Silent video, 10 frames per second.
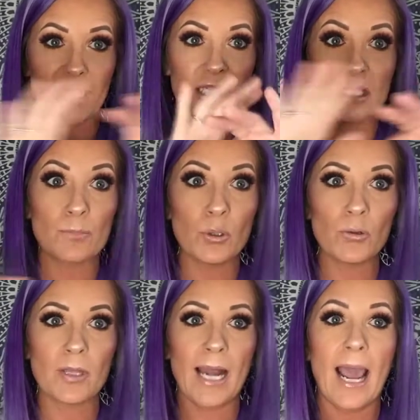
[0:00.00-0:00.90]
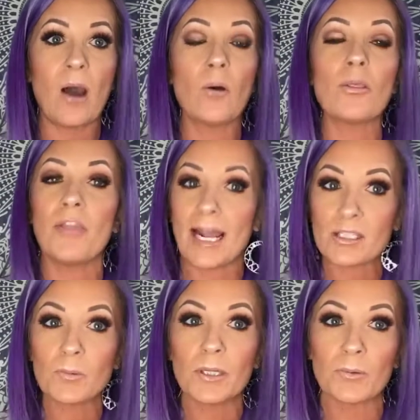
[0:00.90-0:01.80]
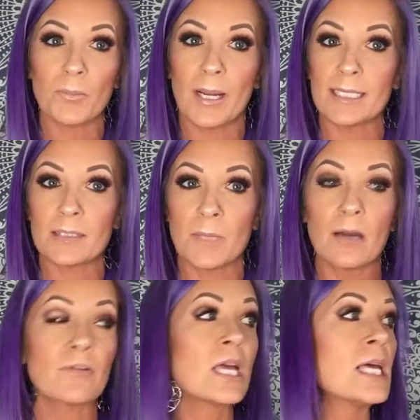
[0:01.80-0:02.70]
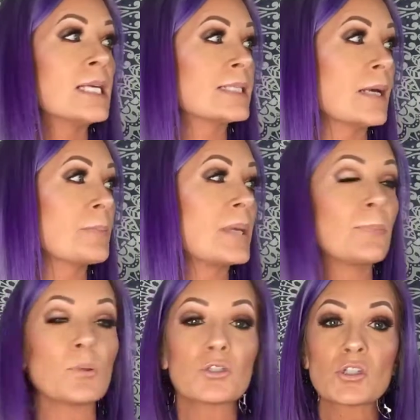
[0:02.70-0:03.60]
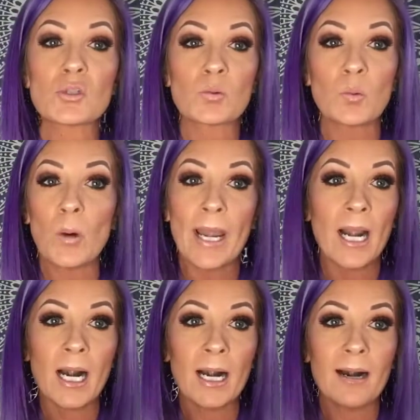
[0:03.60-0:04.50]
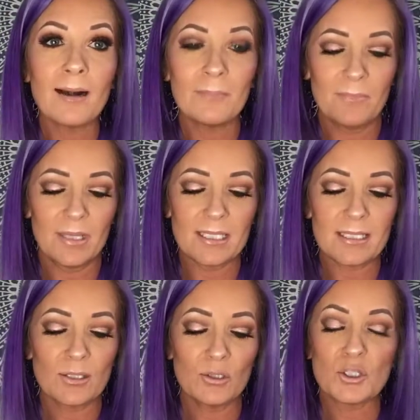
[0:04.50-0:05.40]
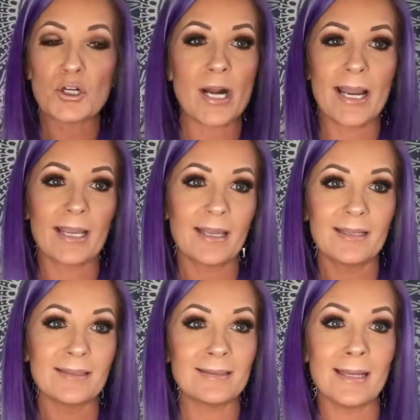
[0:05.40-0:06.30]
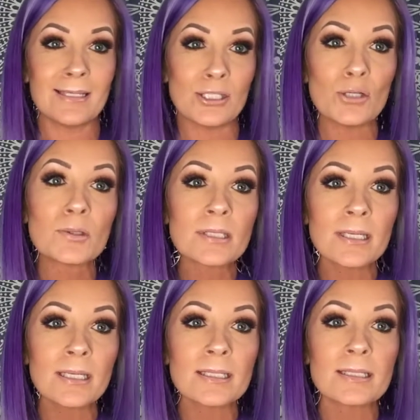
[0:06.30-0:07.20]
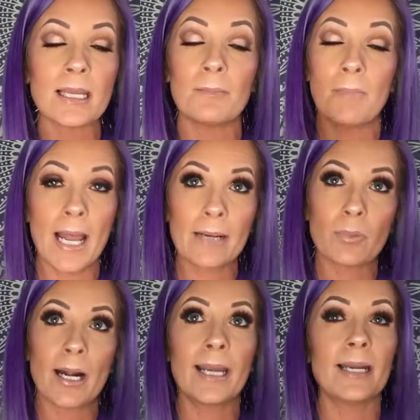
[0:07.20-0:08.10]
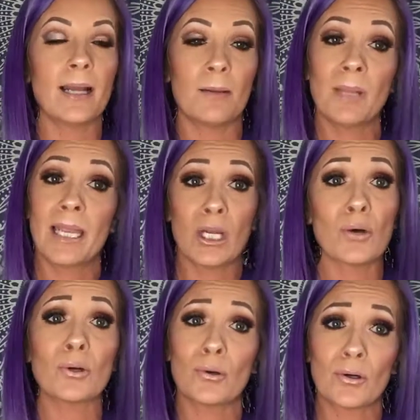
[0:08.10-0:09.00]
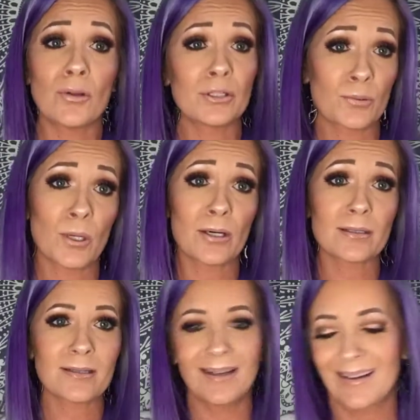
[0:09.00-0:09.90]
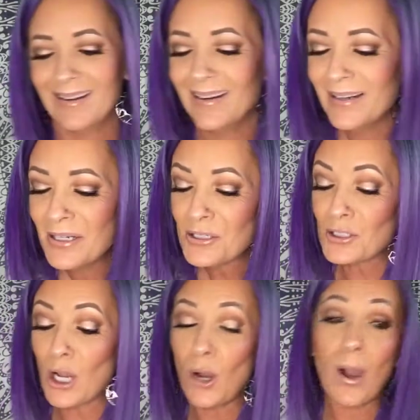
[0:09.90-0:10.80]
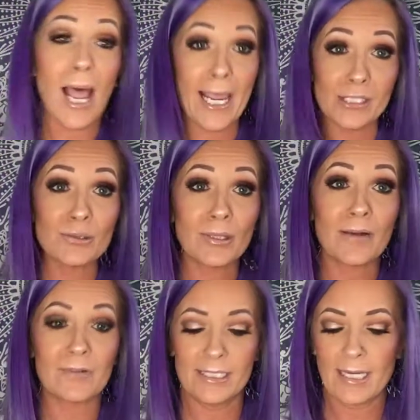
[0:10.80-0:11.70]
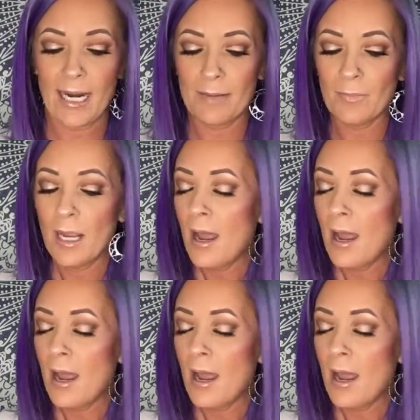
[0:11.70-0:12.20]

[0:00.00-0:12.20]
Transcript: smooth it out. That's what it reminds me of. Some people swear this little trick is useless. In my brain, I'm like, oh no, girl, this works. So I do it every time.